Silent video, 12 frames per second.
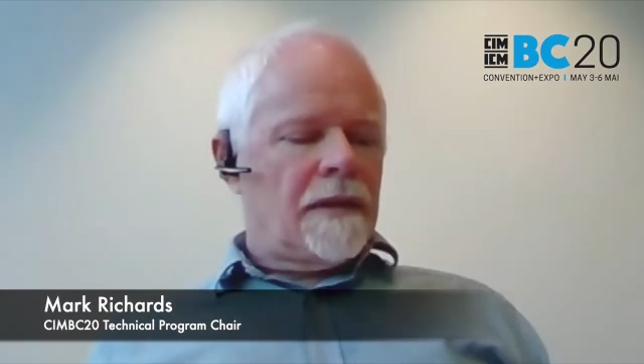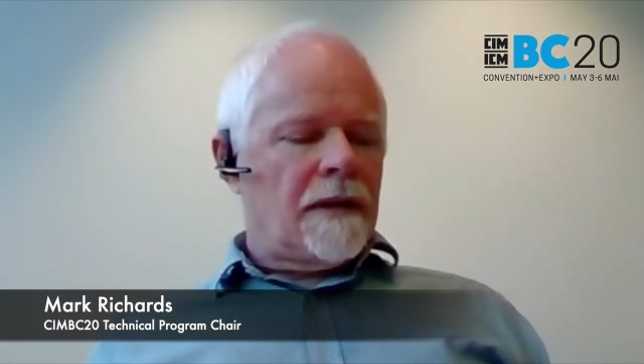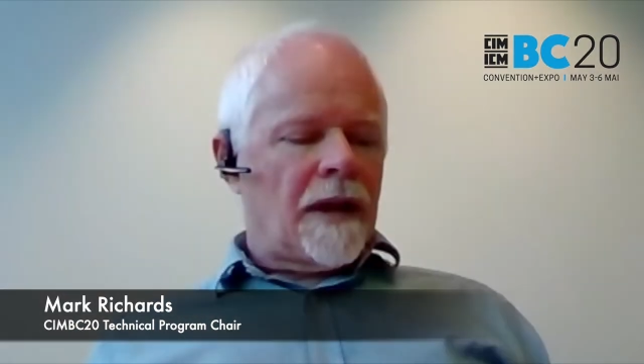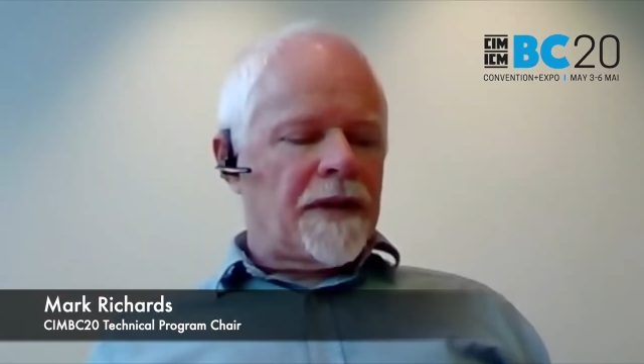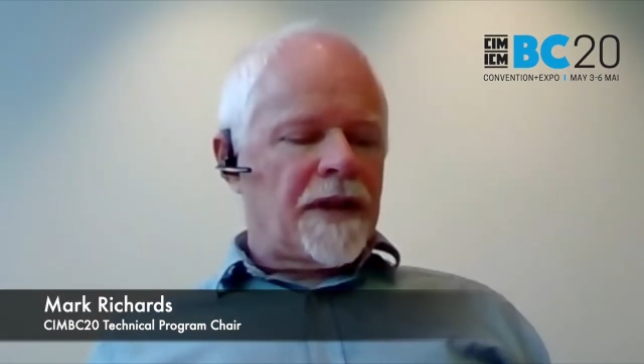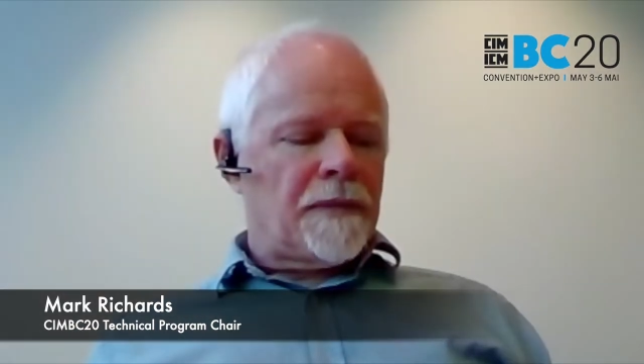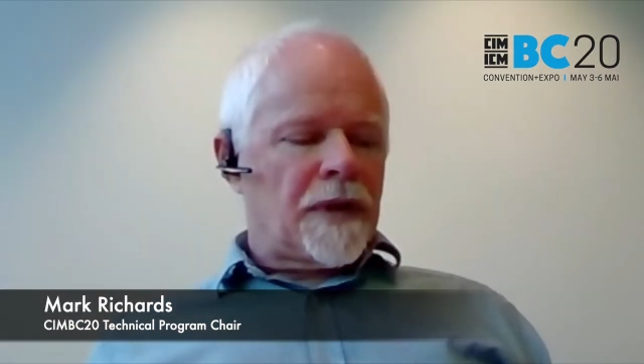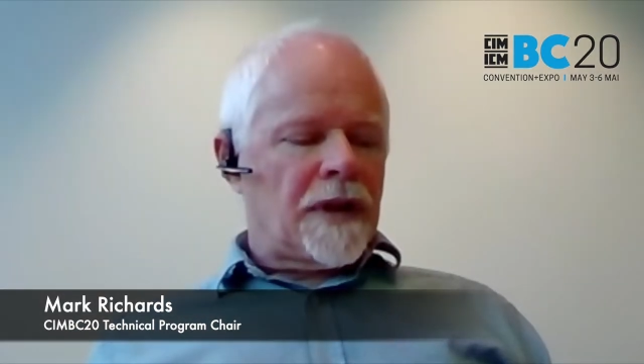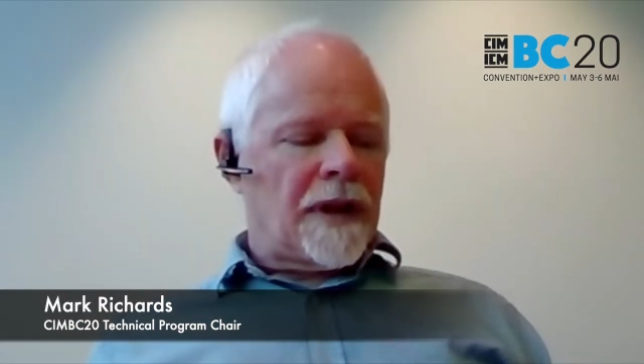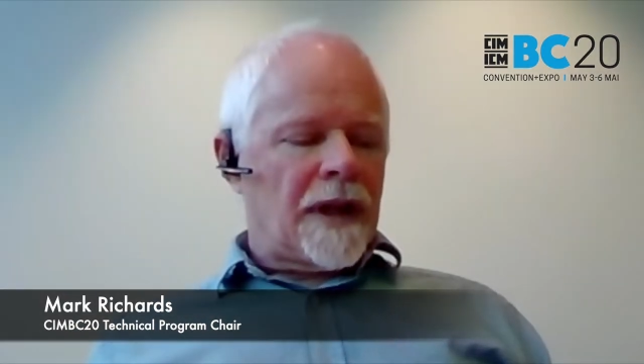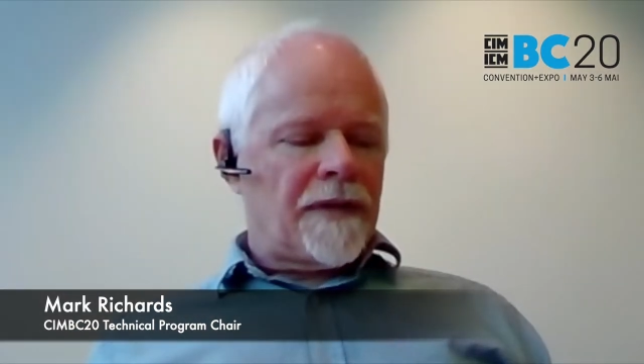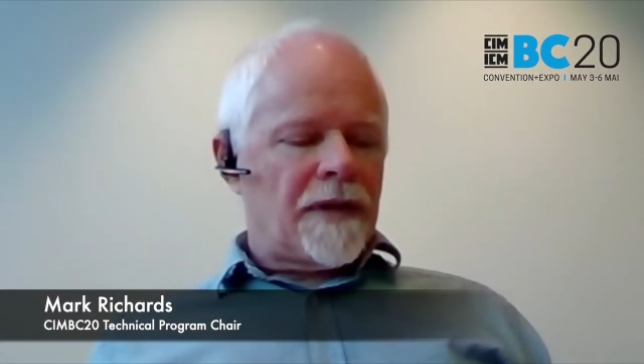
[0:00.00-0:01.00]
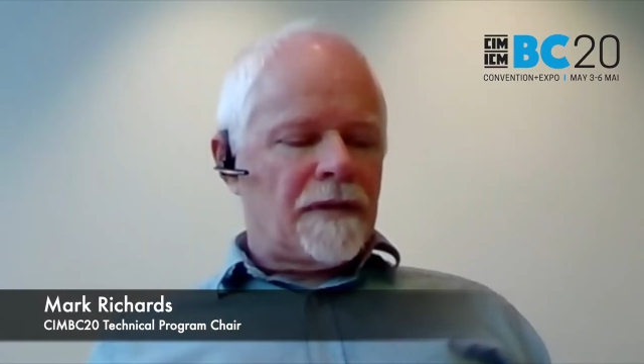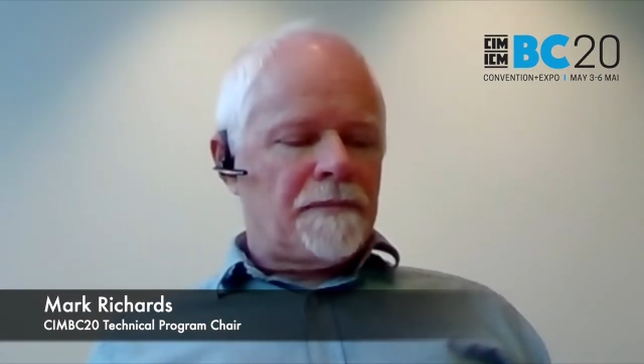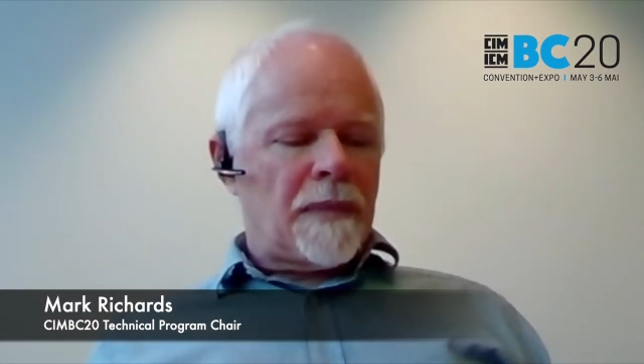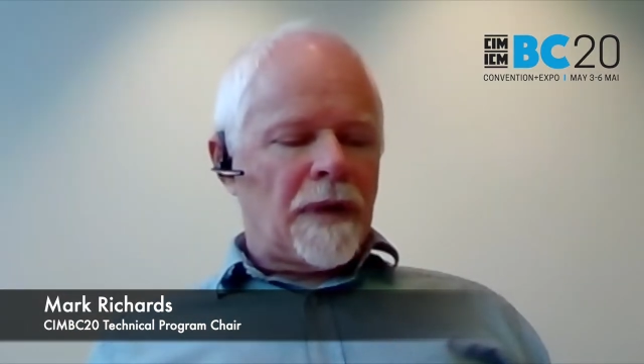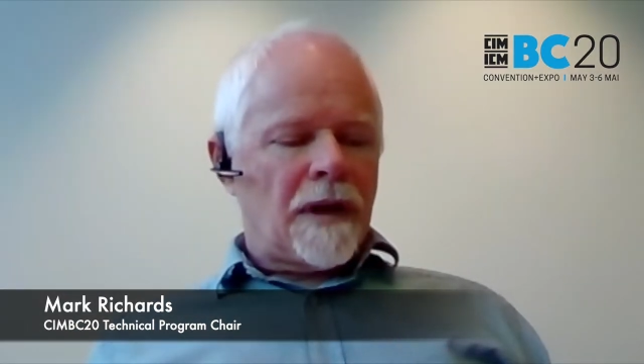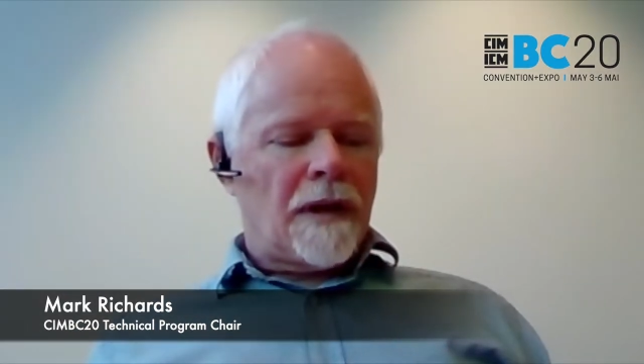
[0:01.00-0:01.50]
I think we're going to
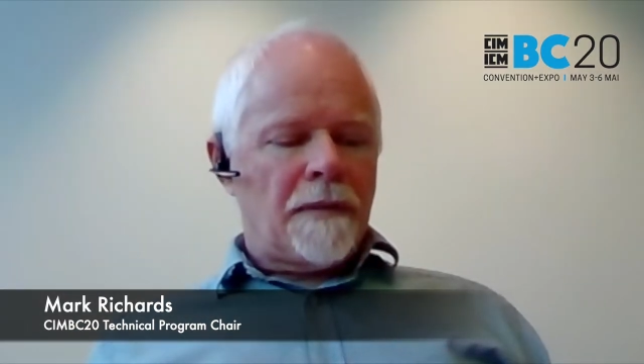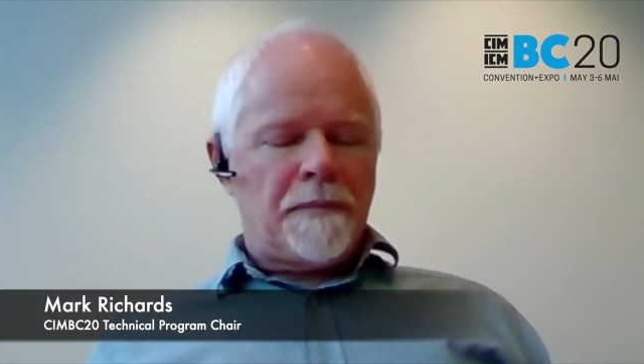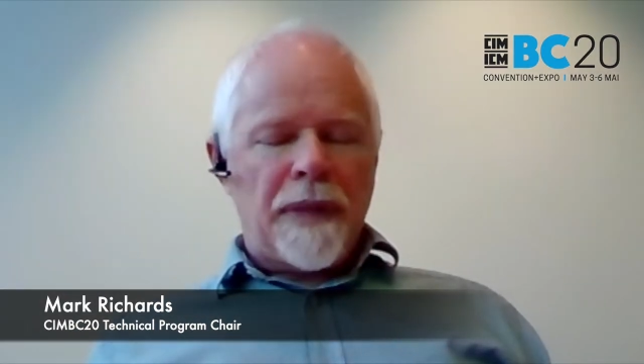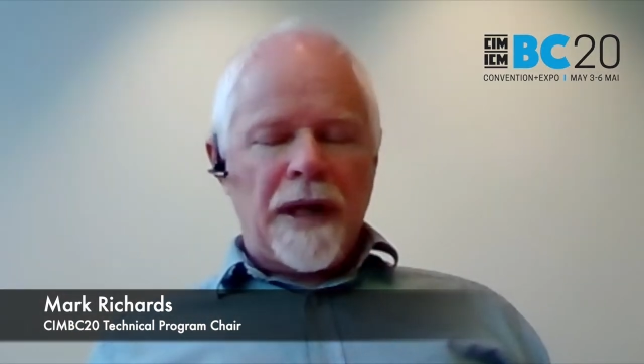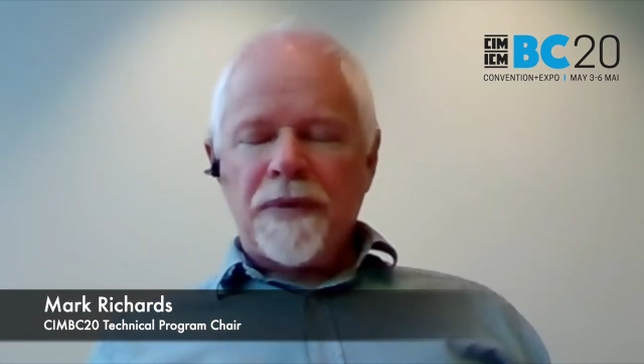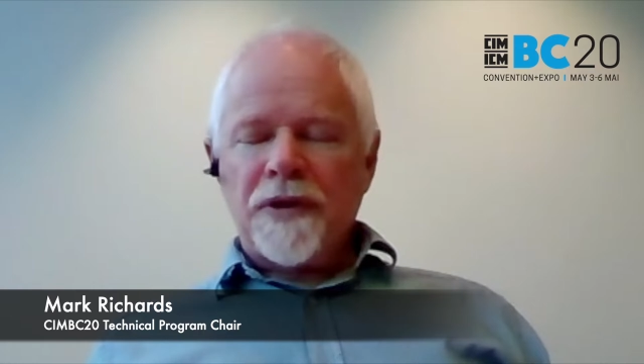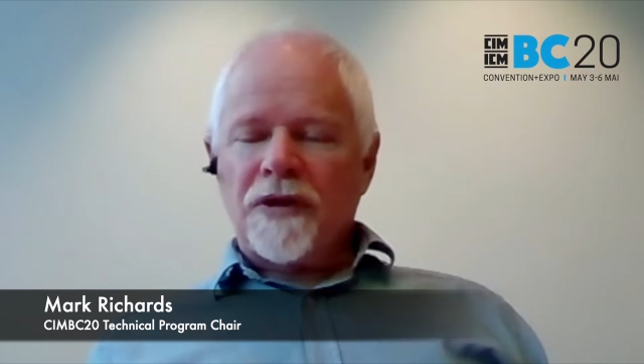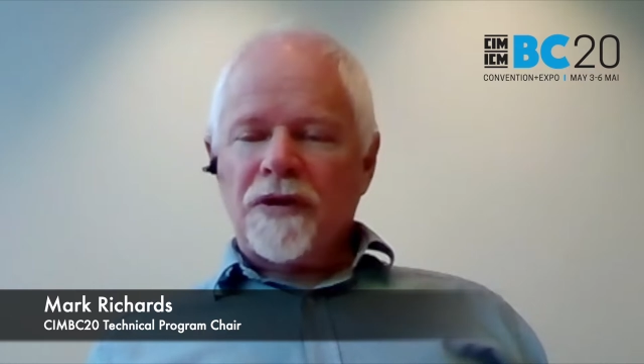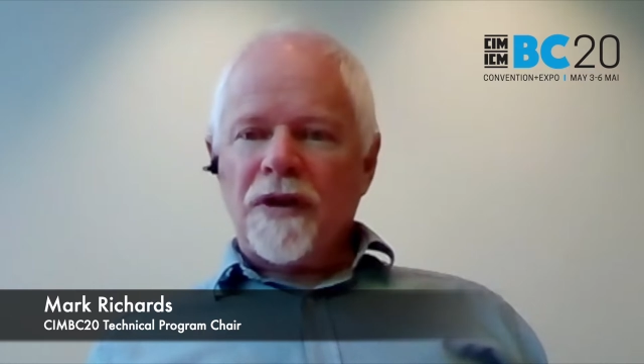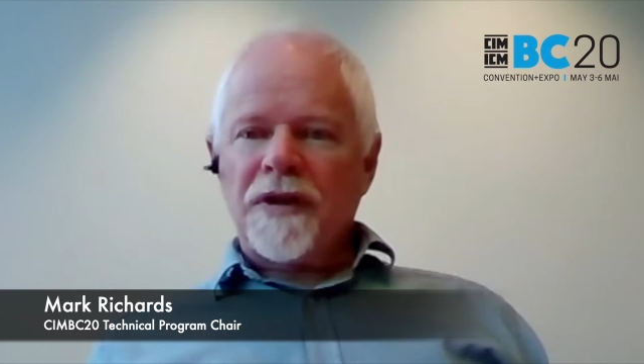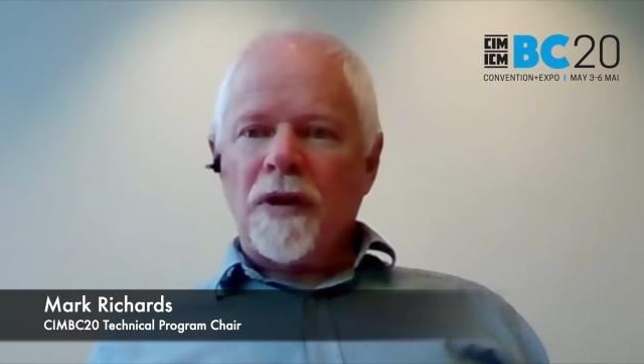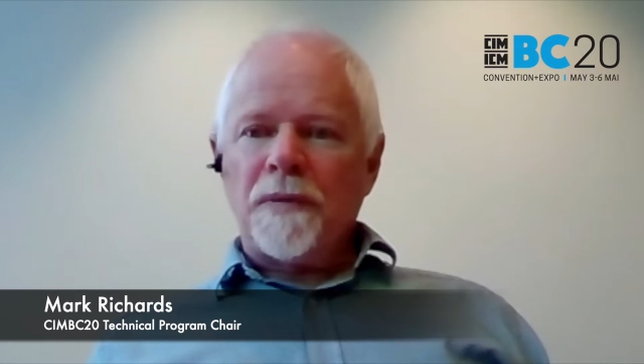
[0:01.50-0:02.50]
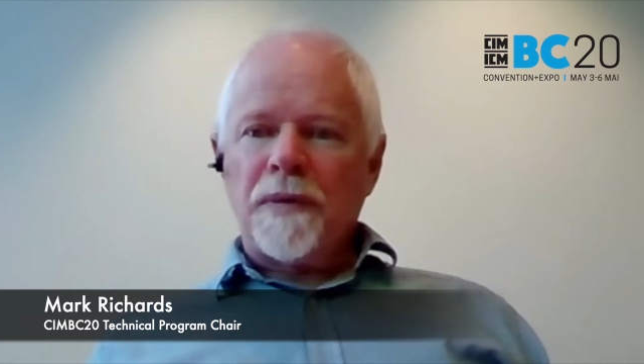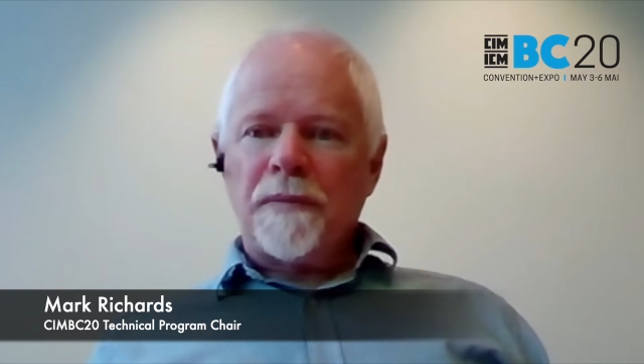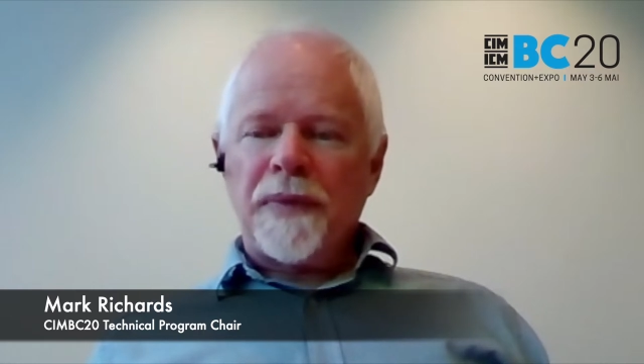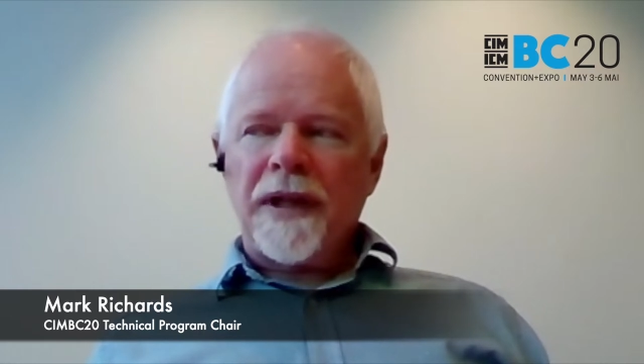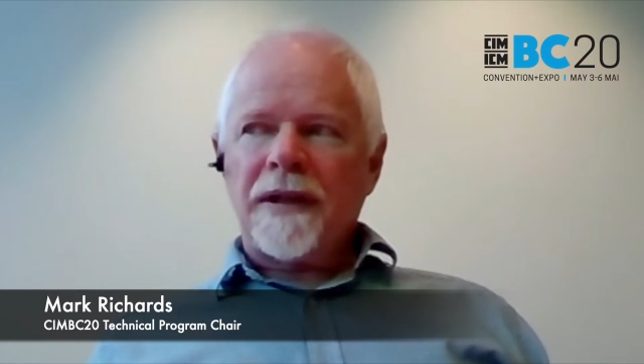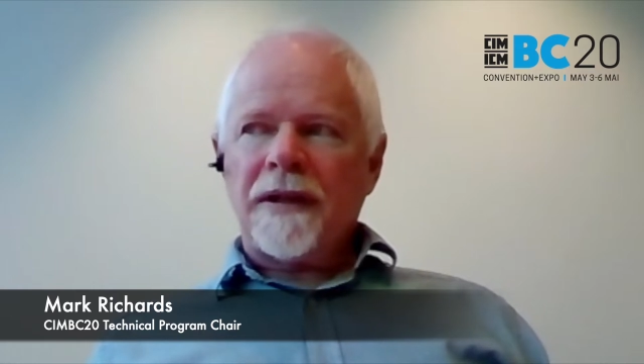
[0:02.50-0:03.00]
have papers across open
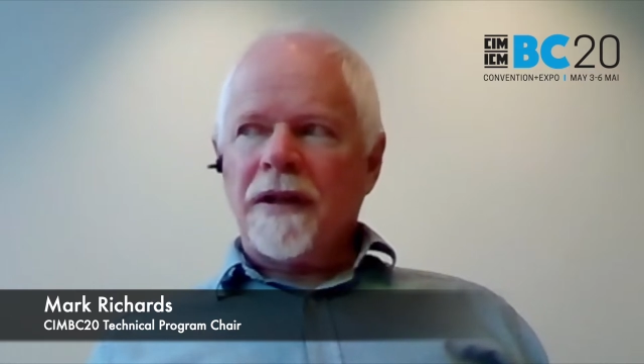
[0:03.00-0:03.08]
pit